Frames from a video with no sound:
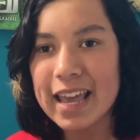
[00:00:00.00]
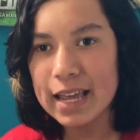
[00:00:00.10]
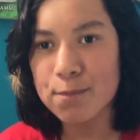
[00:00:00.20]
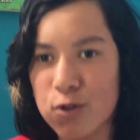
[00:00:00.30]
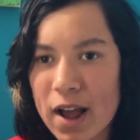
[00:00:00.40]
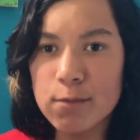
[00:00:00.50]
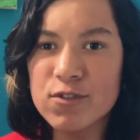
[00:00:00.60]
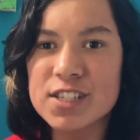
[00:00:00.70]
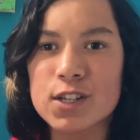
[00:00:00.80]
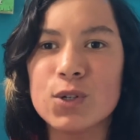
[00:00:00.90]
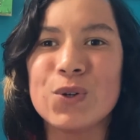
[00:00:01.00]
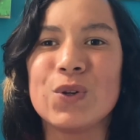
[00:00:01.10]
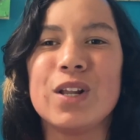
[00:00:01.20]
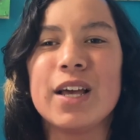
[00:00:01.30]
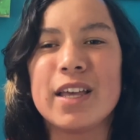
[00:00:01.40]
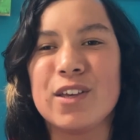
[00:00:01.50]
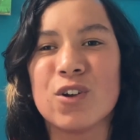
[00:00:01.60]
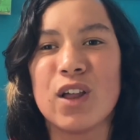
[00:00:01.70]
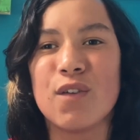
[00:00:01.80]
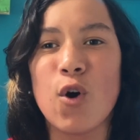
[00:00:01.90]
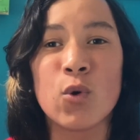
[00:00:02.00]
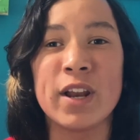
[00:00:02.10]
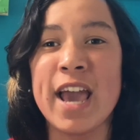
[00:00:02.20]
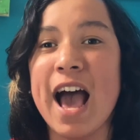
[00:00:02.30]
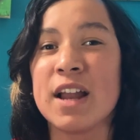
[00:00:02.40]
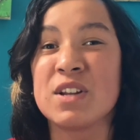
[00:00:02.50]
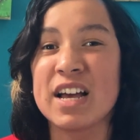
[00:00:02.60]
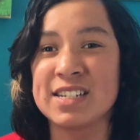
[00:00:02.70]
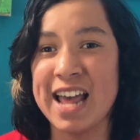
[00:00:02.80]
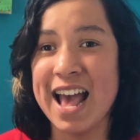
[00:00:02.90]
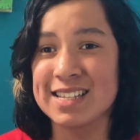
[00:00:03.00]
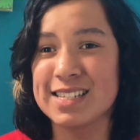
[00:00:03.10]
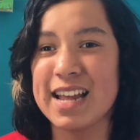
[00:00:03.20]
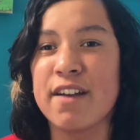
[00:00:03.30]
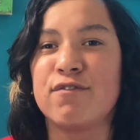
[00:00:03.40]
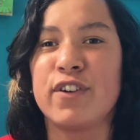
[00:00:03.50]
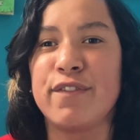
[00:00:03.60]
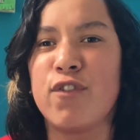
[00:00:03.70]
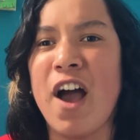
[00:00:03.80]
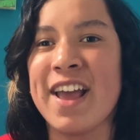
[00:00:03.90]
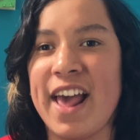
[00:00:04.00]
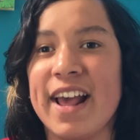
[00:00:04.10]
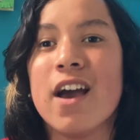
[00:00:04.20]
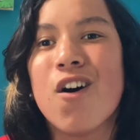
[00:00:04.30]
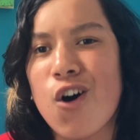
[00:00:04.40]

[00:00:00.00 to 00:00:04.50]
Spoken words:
In primary school, you'll have only had a test every Friday